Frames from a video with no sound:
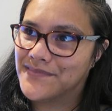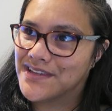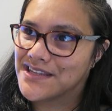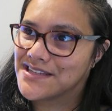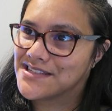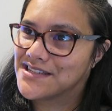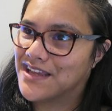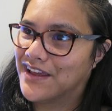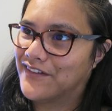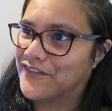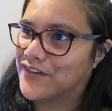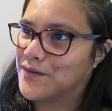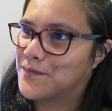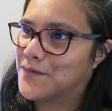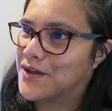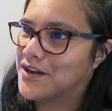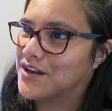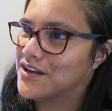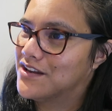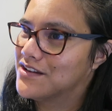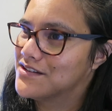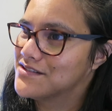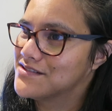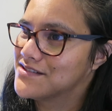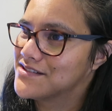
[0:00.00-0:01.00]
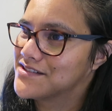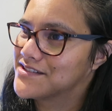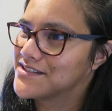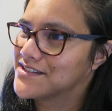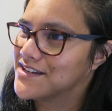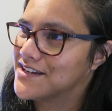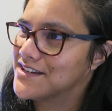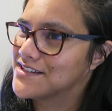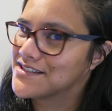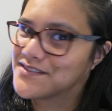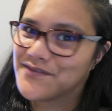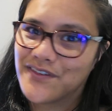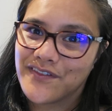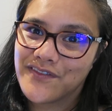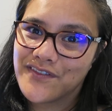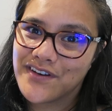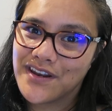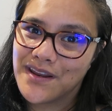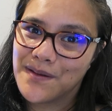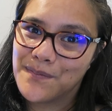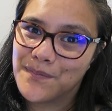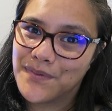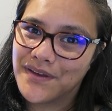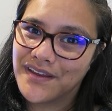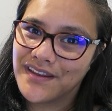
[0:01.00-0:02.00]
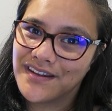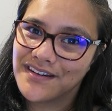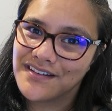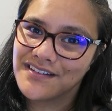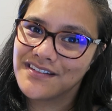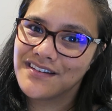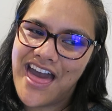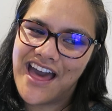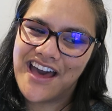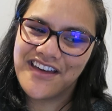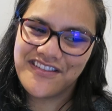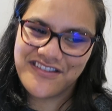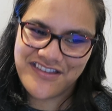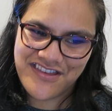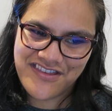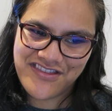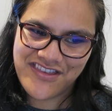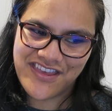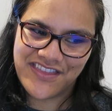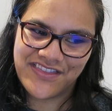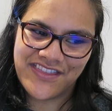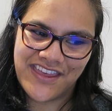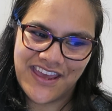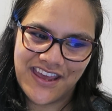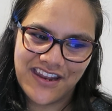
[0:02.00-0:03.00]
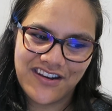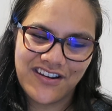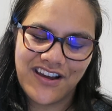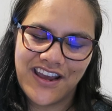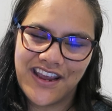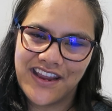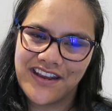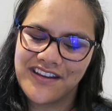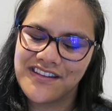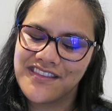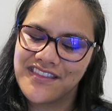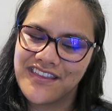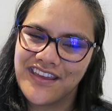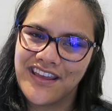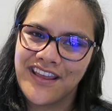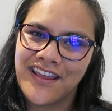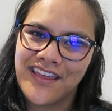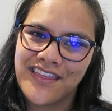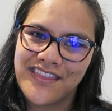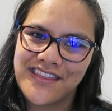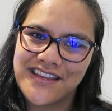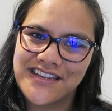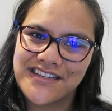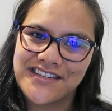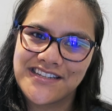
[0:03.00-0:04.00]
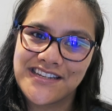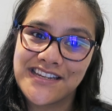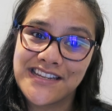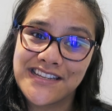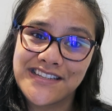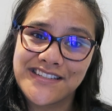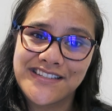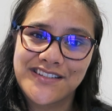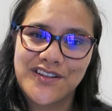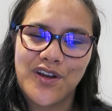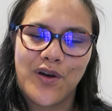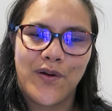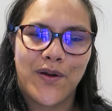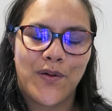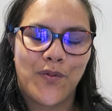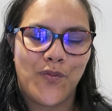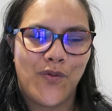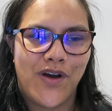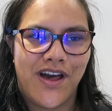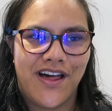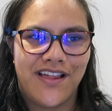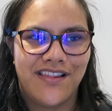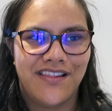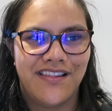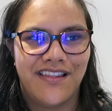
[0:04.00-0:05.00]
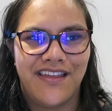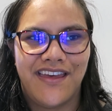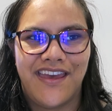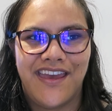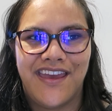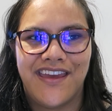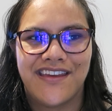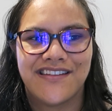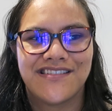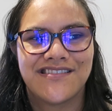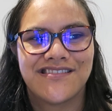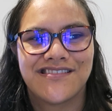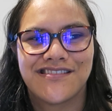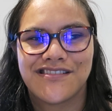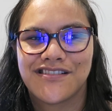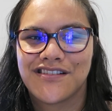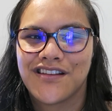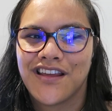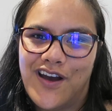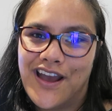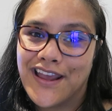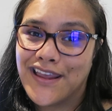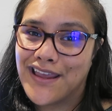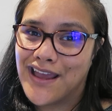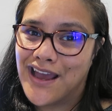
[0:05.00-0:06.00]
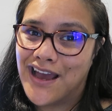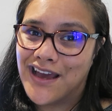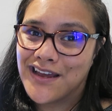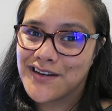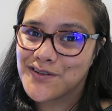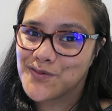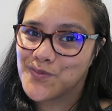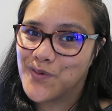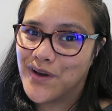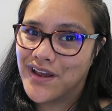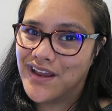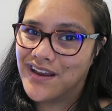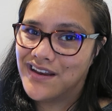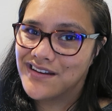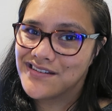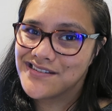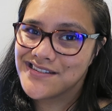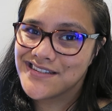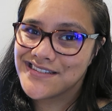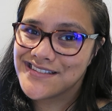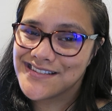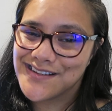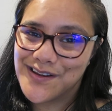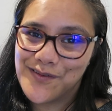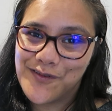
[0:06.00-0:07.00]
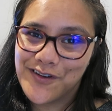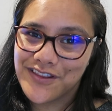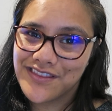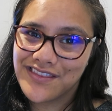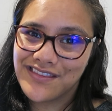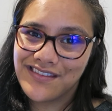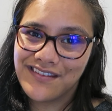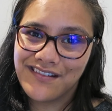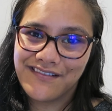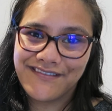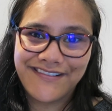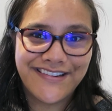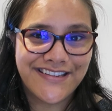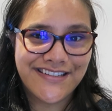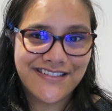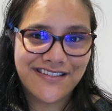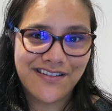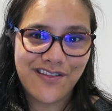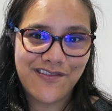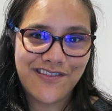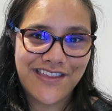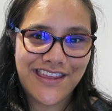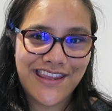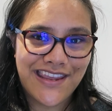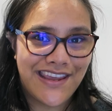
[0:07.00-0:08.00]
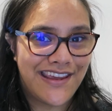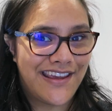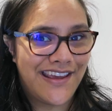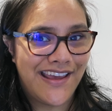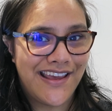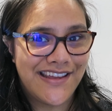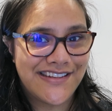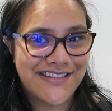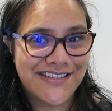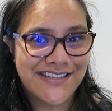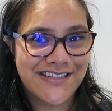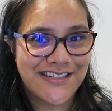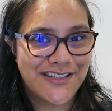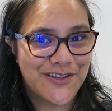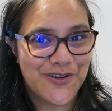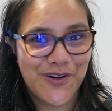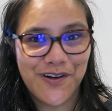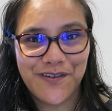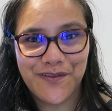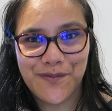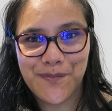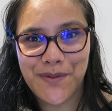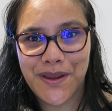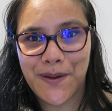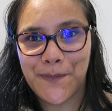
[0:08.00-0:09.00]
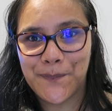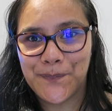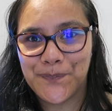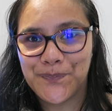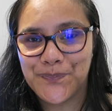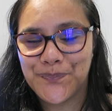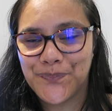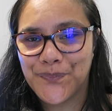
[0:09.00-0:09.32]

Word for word: saving money and CS50, but other than that, I think this year is going well and I can't wait to see what the rest of the year has in store for me.